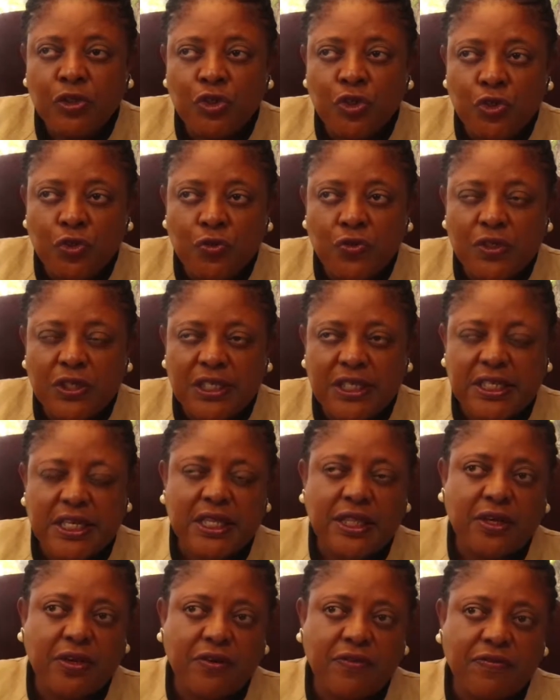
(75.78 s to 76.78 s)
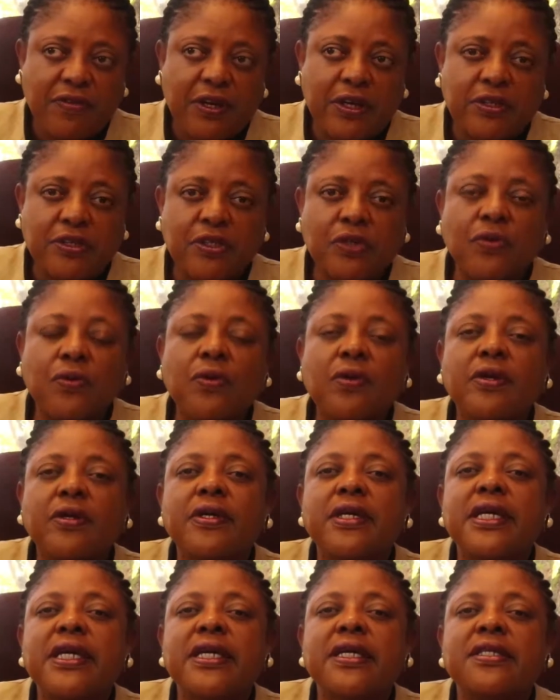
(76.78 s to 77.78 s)
do to set their affairs in
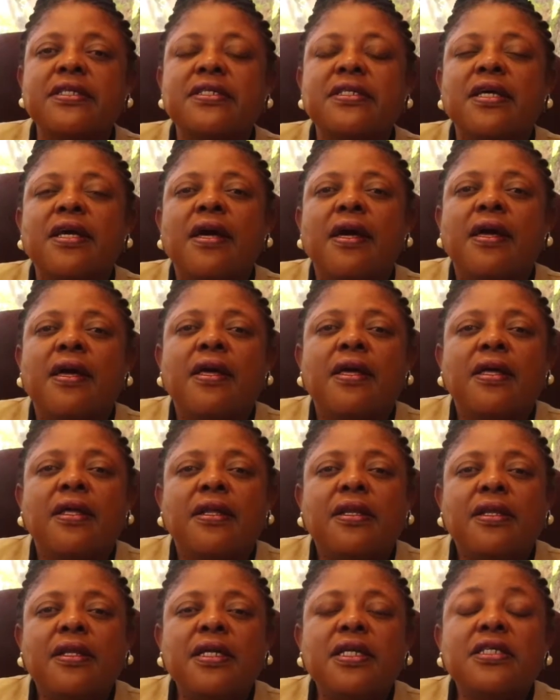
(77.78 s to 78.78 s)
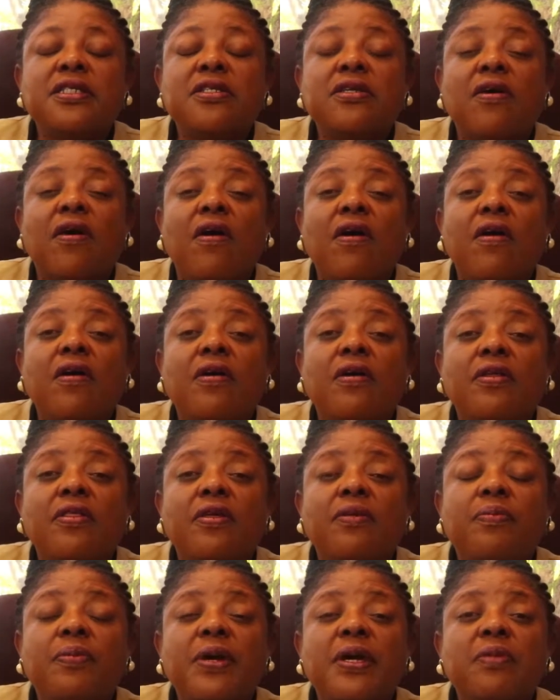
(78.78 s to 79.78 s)
order is list all
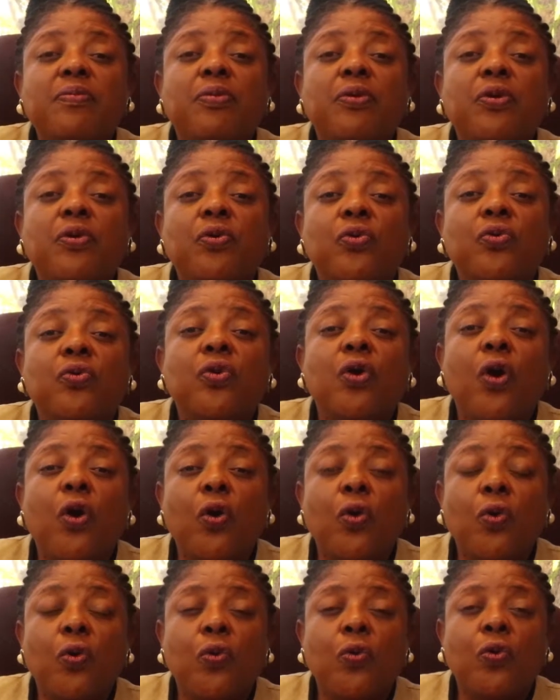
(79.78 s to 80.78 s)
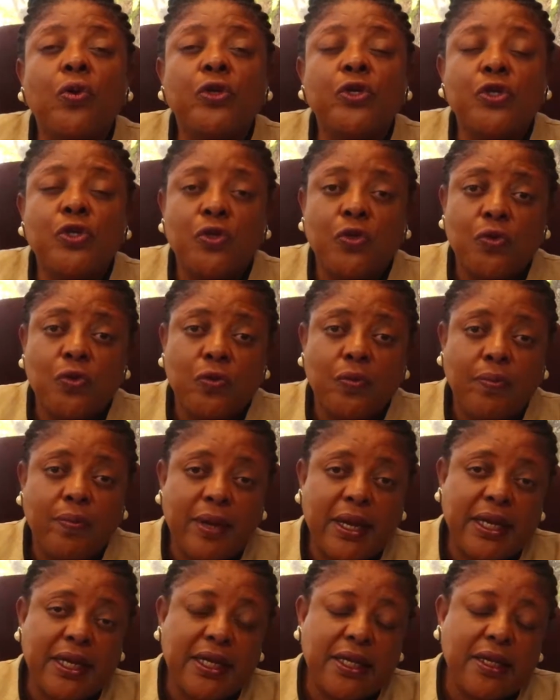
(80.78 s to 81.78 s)
the people who owe you
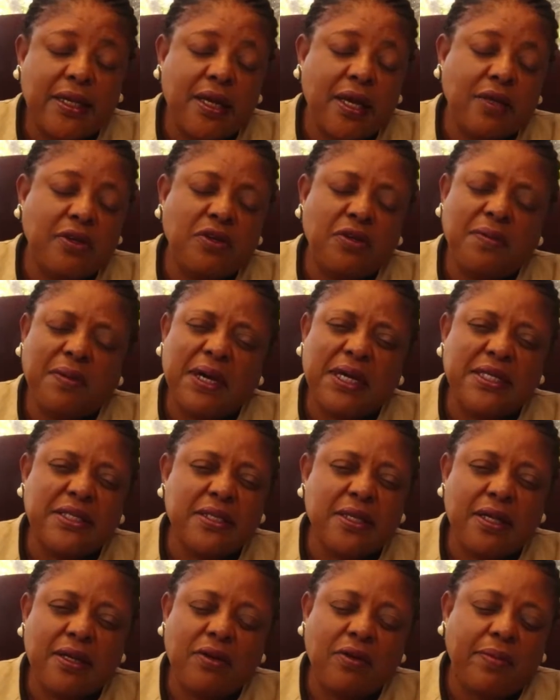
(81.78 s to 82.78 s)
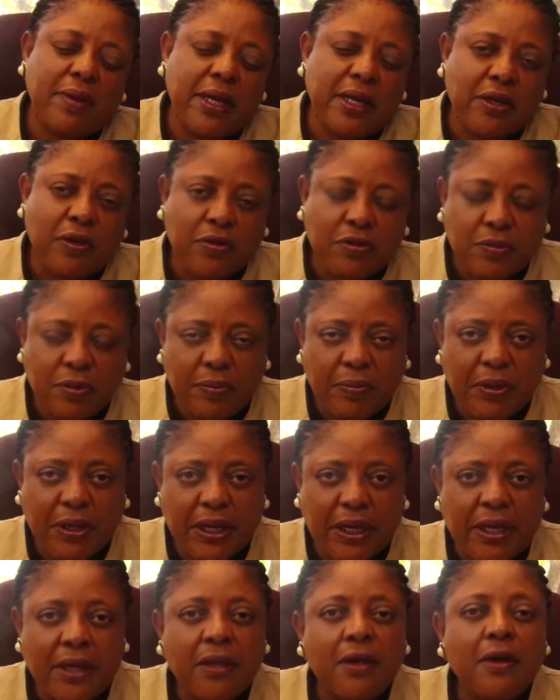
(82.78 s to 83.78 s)
money. Now you might say, nobody owes me
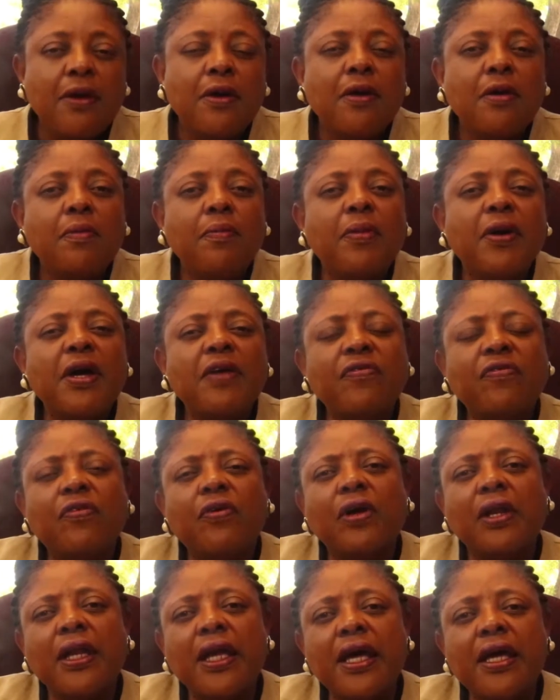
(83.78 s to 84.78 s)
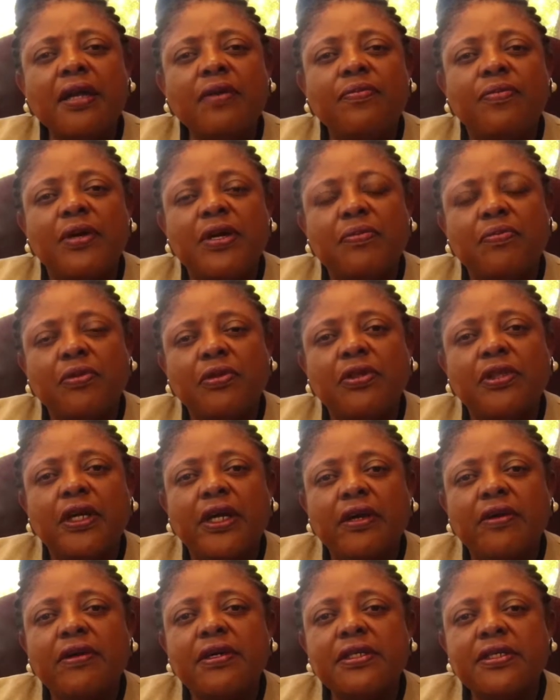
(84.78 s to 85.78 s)
money. But for a lot of people,
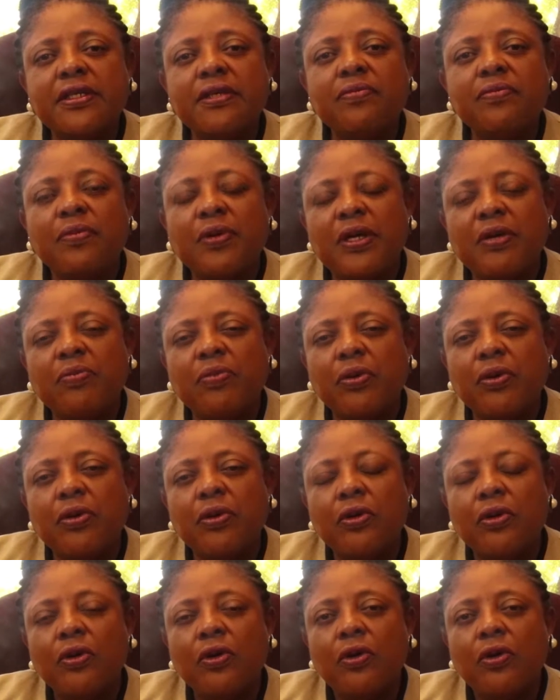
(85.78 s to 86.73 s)
there are some people